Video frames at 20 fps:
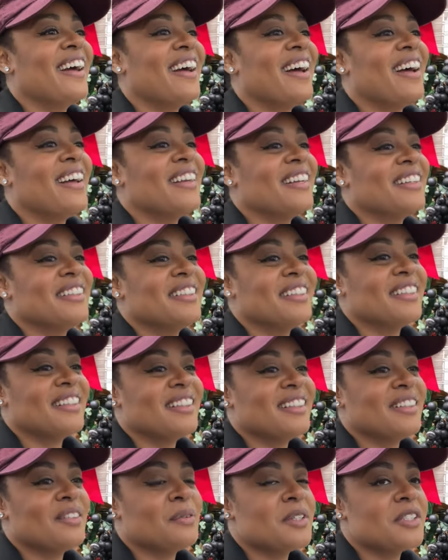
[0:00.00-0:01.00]
And
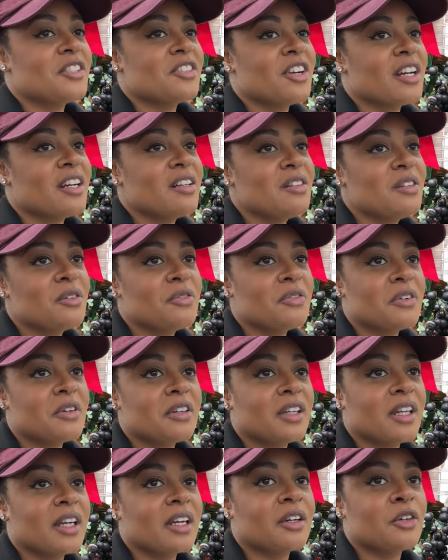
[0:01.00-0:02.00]
we're trying to look for
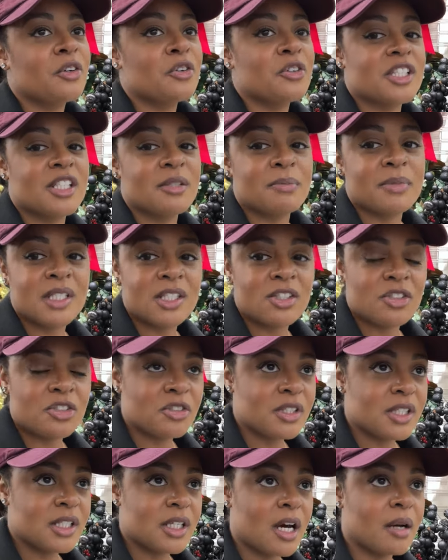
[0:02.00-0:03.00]
like a Christmas
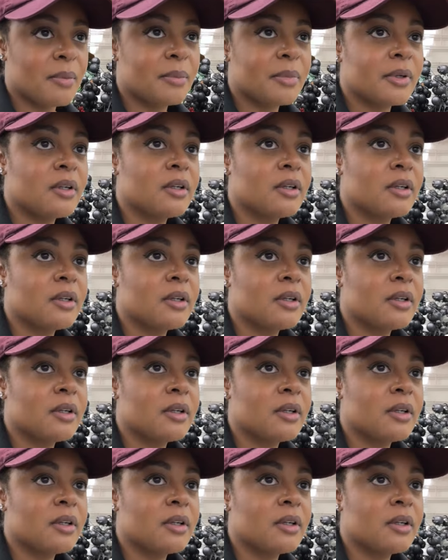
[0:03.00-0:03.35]
tree topper.